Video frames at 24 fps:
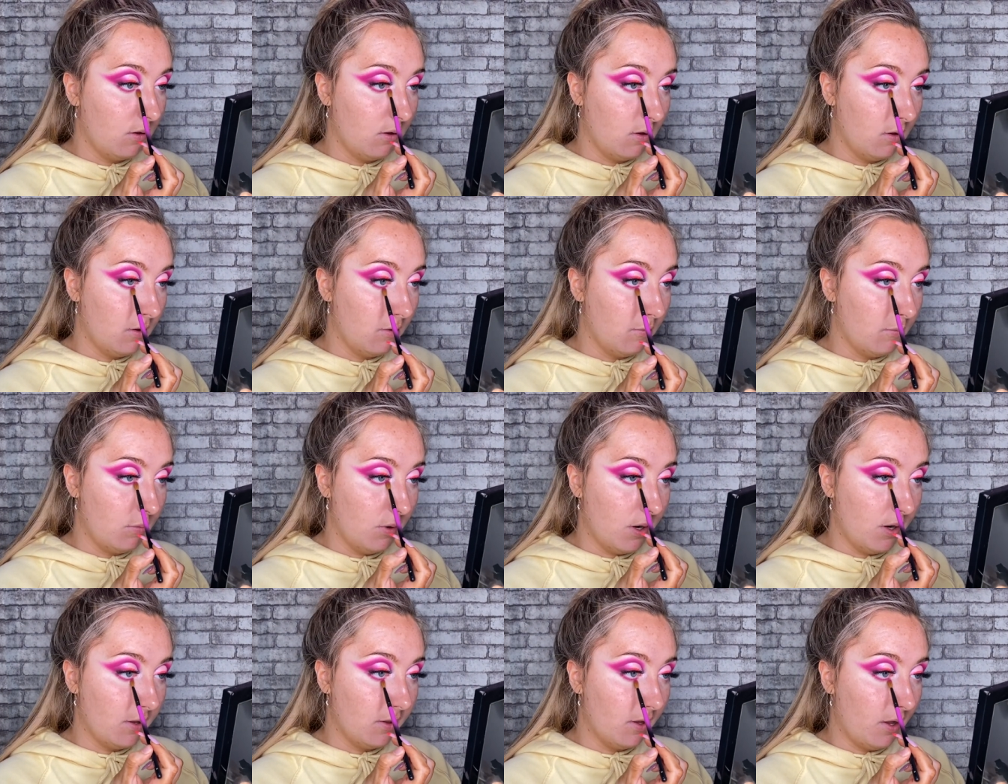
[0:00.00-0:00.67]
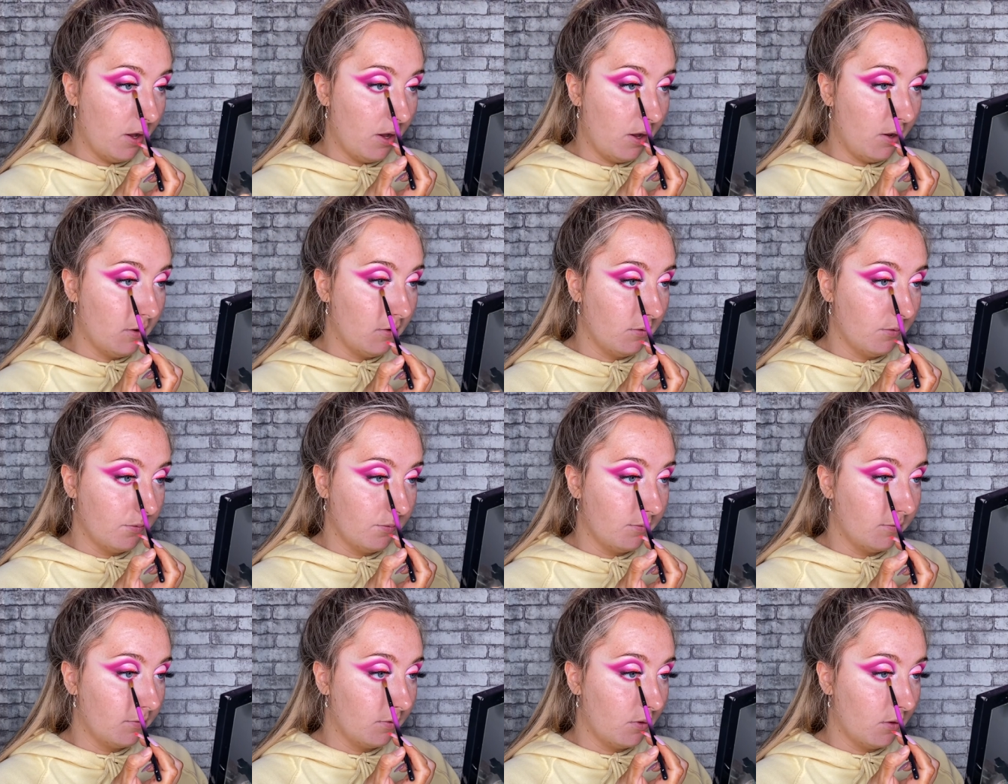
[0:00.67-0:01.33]
and blend that out.
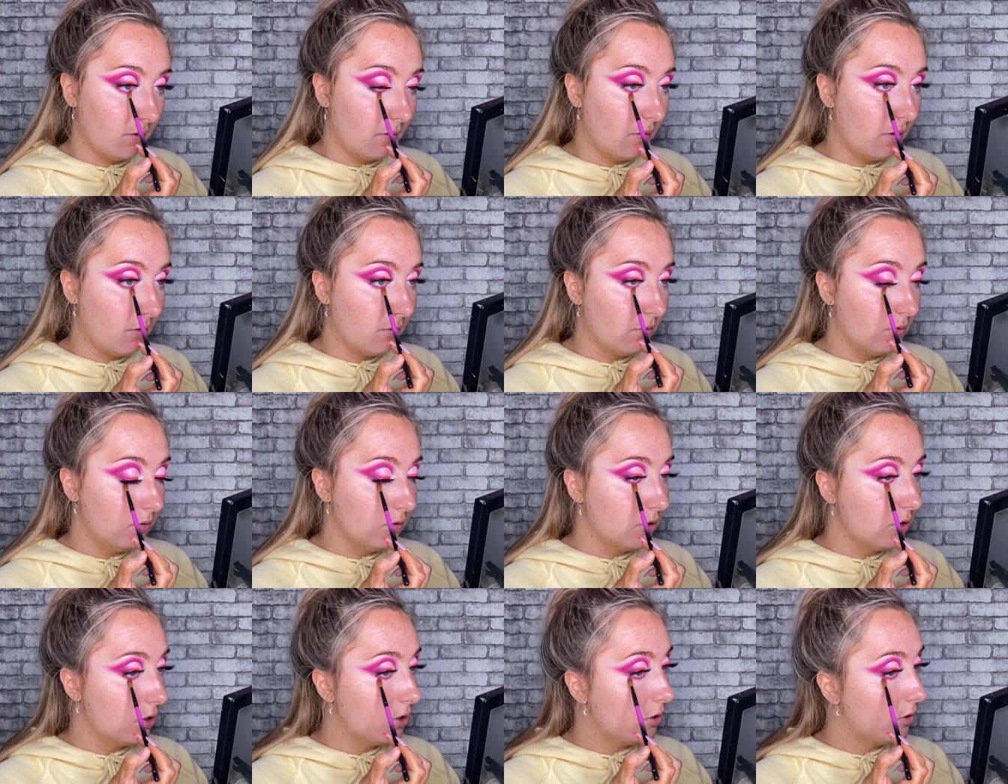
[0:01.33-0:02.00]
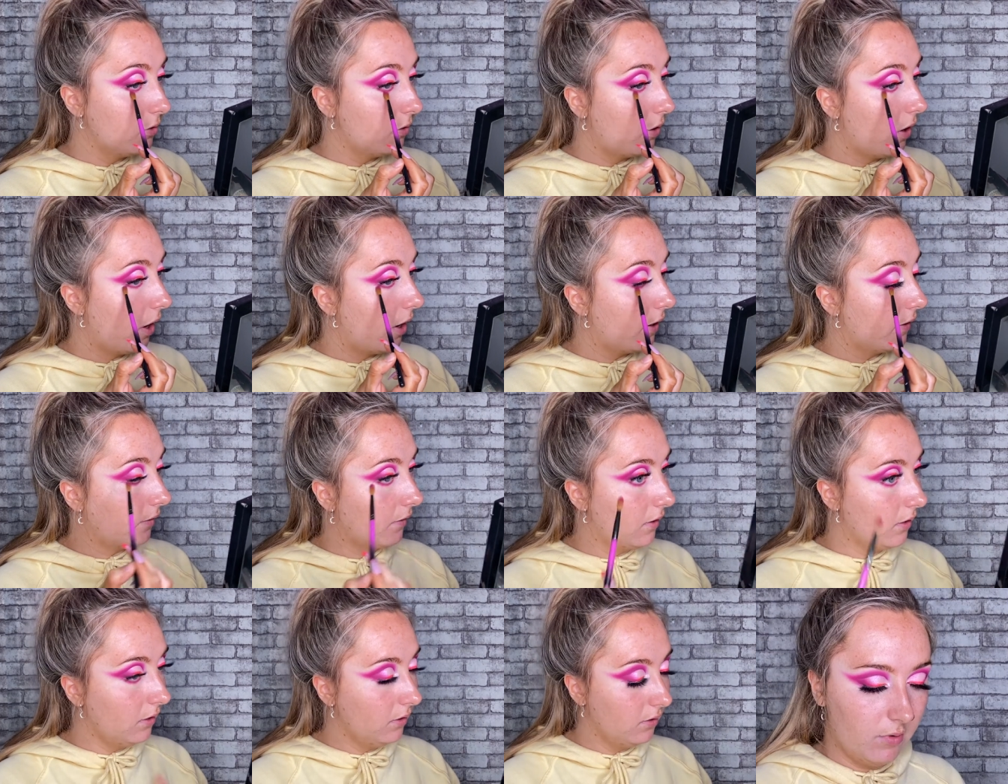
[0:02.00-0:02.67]
So nothing too
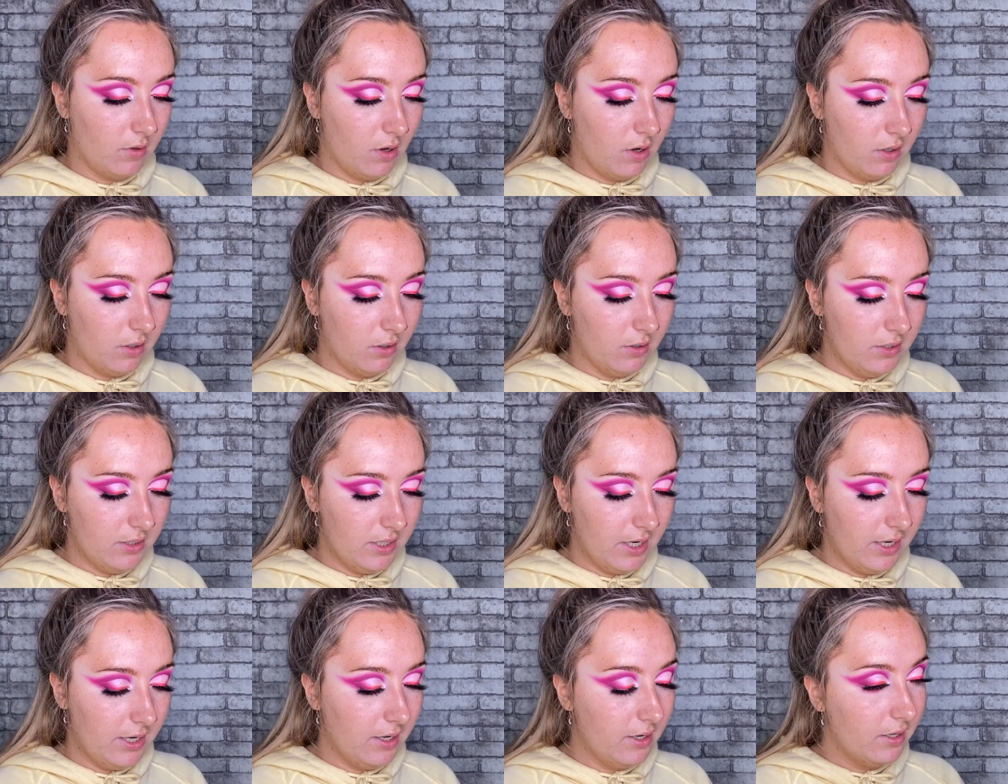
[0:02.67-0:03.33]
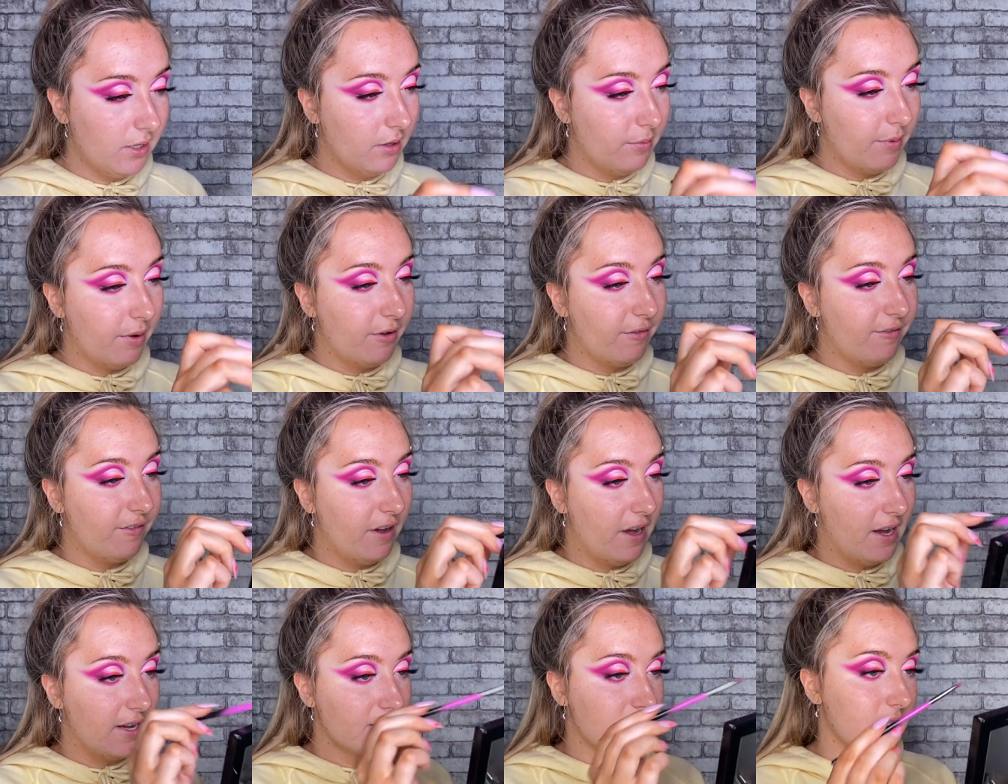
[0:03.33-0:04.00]
crazy. I'm going to take a little bit of
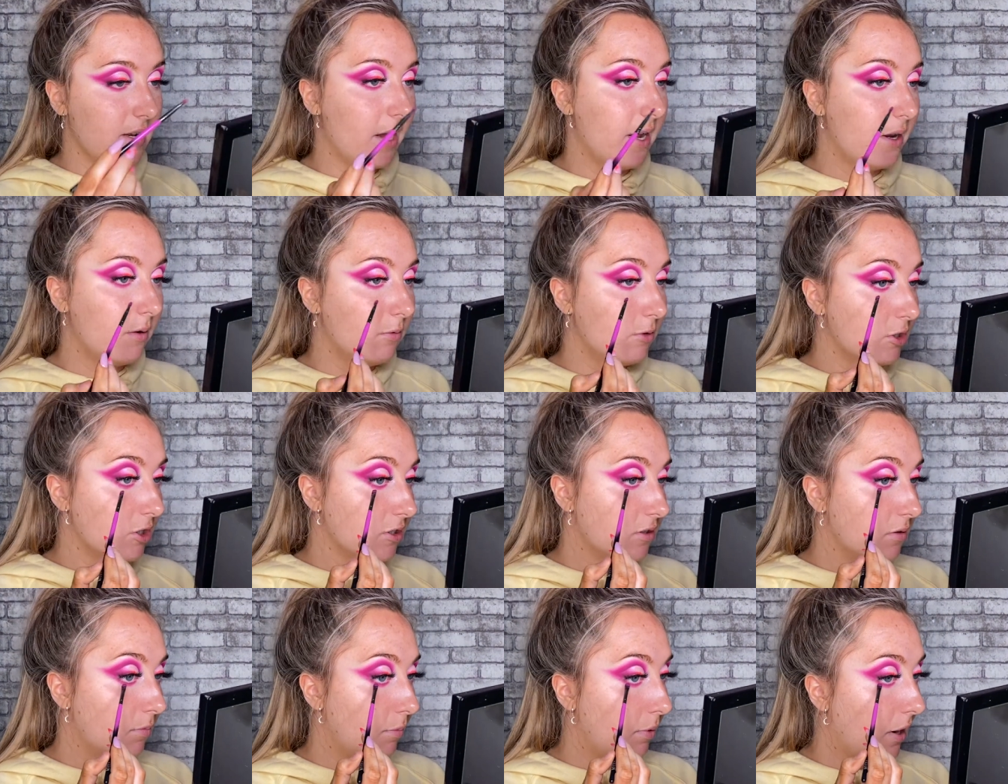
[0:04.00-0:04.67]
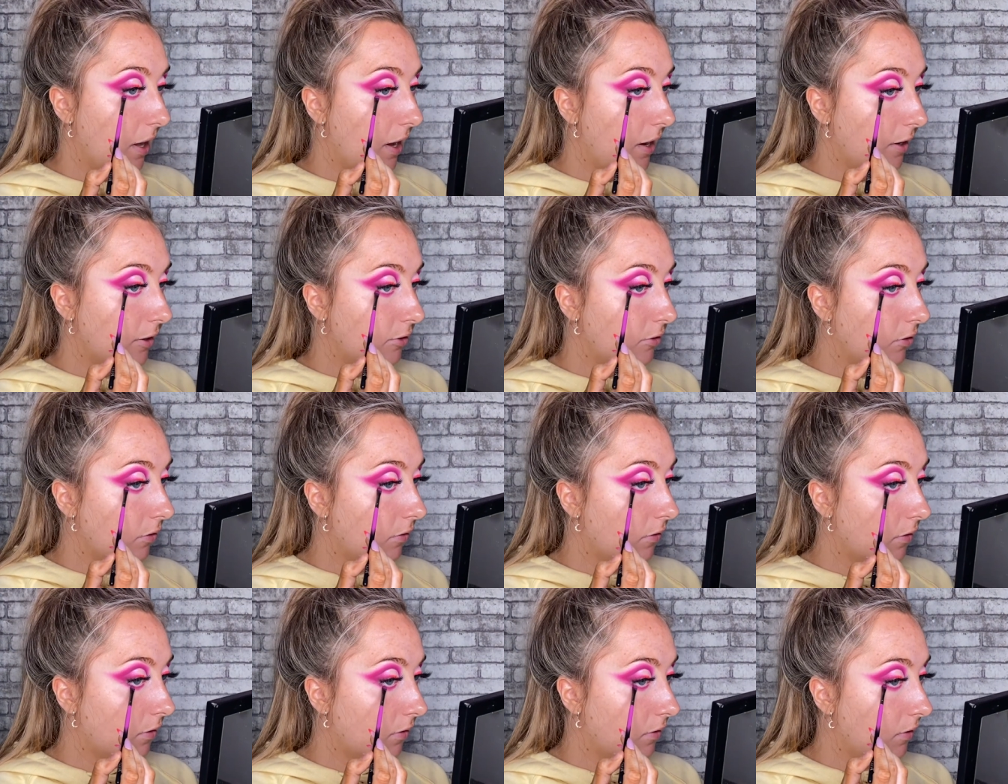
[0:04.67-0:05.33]
Fast Lane, which is black,
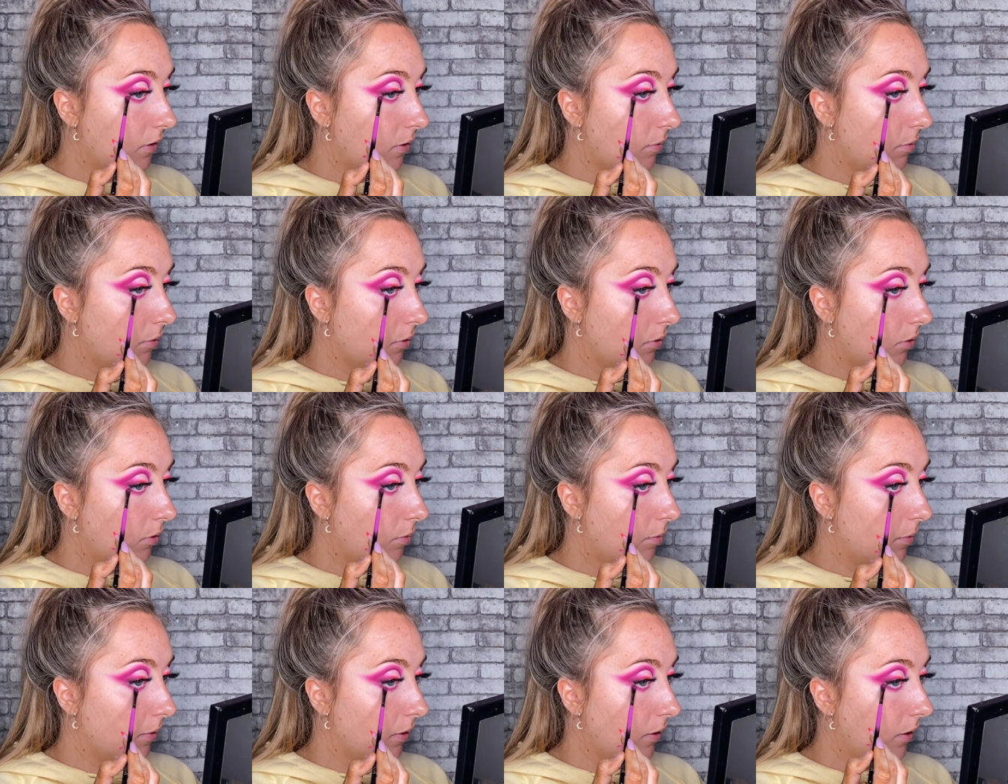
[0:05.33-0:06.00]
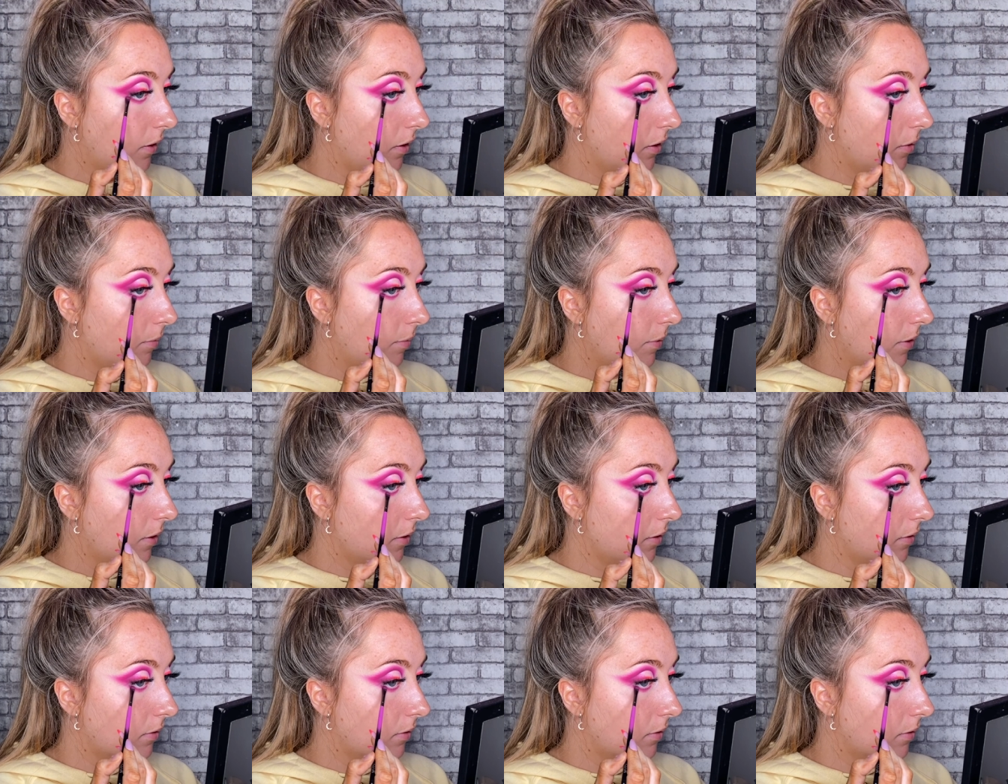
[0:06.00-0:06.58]
just to deepen it up a little bit.